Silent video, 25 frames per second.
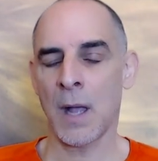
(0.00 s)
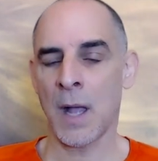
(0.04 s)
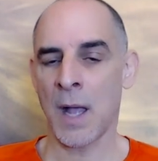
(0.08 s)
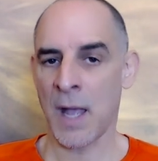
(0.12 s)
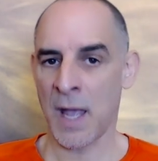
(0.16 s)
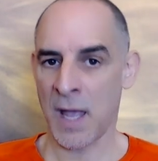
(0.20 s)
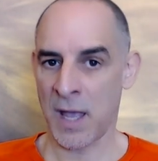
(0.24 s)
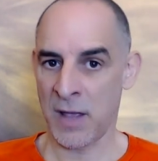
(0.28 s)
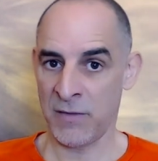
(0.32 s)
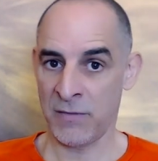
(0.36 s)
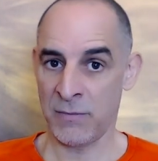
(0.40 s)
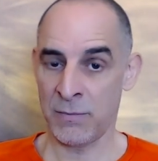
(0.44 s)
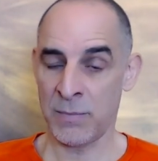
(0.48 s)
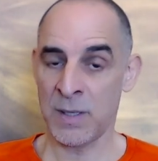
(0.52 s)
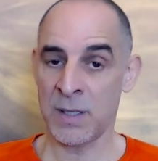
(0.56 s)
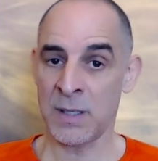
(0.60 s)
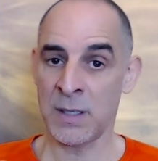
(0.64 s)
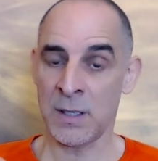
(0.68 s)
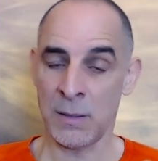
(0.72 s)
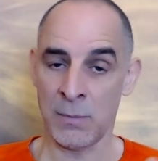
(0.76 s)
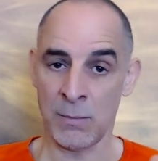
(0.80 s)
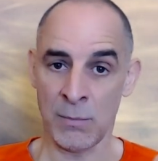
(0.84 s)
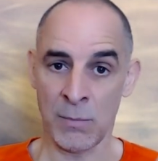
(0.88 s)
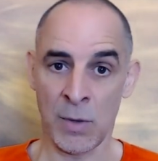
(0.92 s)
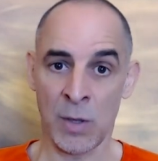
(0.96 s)
I have
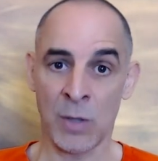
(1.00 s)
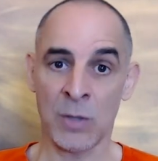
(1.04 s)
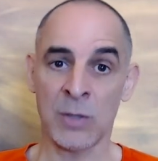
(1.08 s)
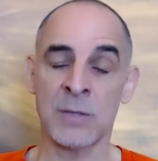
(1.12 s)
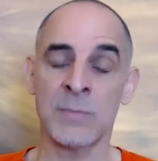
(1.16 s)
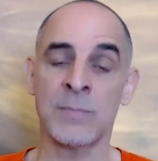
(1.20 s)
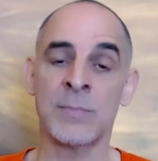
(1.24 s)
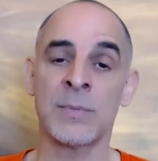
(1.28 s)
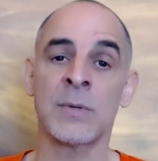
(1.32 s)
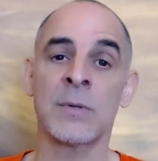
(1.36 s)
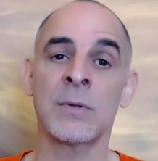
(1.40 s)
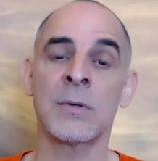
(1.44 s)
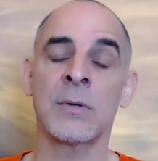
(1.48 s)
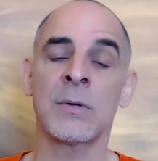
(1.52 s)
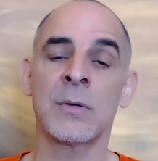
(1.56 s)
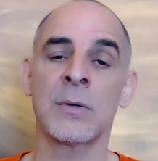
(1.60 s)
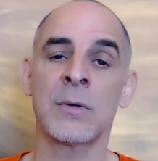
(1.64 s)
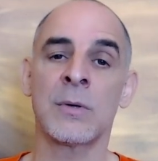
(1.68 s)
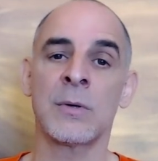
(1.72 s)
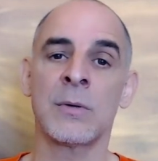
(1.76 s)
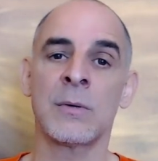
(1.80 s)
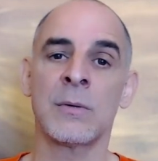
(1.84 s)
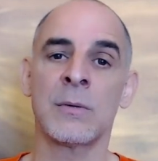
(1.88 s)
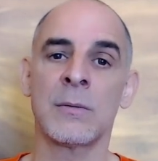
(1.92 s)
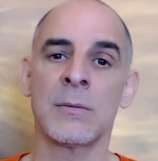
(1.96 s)
been in multiple
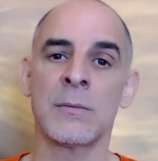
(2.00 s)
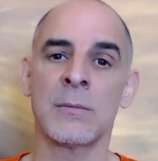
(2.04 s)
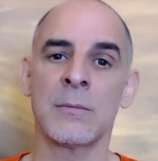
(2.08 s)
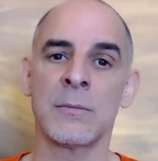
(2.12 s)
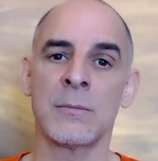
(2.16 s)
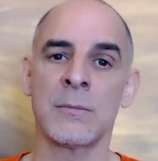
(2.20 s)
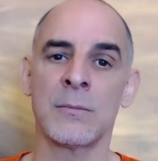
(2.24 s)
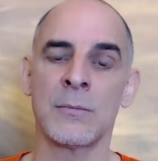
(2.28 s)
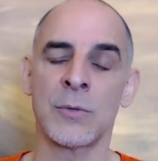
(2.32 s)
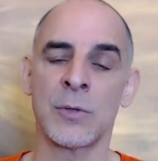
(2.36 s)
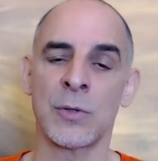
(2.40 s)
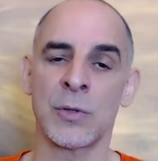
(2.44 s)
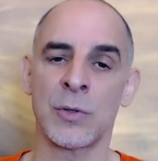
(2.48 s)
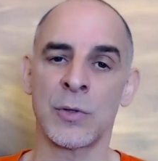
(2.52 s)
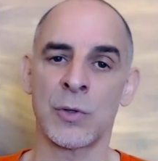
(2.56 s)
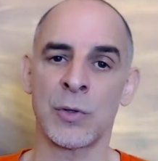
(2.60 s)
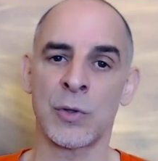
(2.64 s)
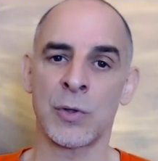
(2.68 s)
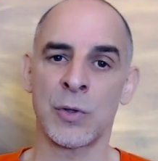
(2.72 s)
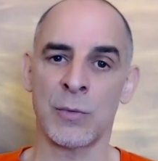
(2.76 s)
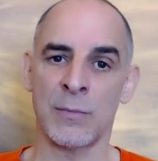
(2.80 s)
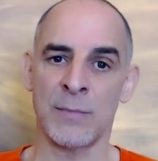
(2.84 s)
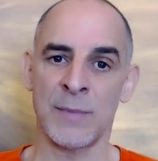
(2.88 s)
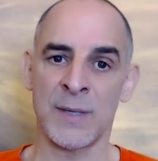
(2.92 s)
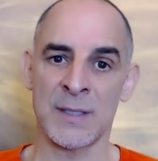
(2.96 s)

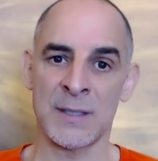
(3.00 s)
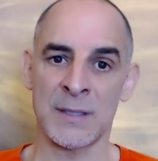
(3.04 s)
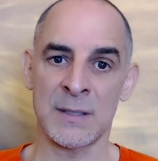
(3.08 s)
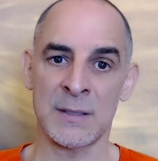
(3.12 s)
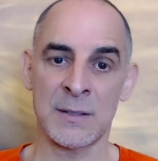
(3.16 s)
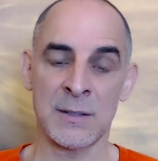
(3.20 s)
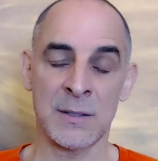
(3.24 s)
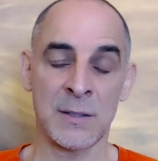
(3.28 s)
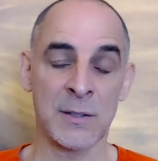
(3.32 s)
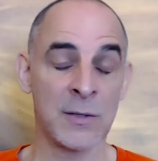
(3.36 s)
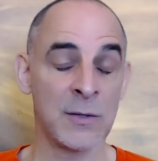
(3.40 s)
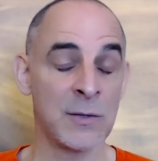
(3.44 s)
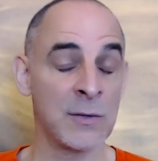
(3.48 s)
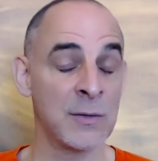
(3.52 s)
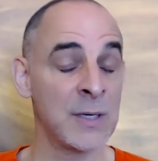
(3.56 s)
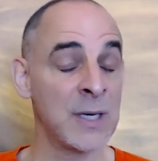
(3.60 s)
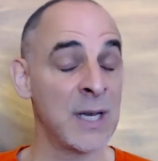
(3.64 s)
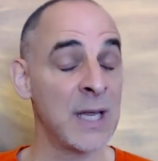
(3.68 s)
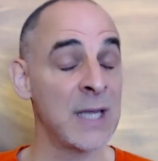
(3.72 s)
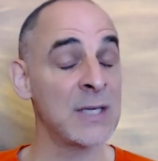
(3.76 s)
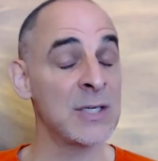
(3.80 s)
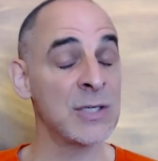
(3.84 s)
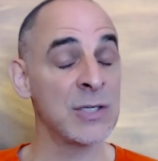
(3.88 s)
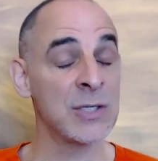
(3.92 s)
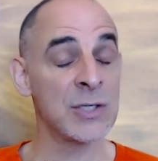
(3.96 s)
committed
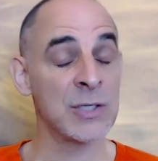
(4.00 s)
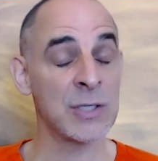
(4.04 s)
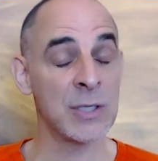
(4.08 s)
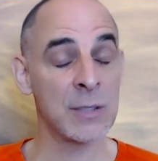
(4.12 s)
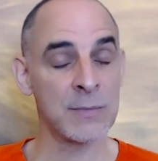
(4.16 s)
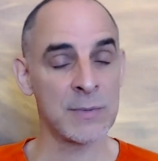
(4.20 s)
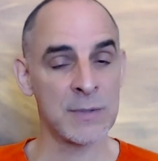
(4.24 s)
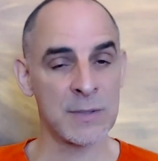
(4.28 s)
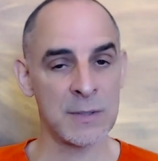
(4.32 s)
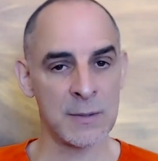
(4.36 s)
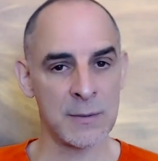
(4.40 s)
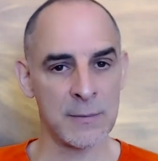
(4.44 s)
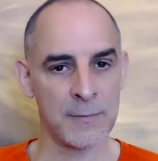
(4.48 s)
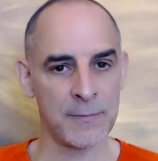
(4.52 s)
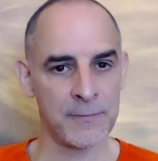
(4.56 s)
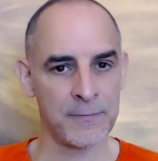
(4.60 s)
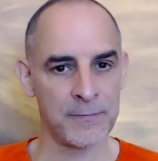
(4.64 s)
relationships.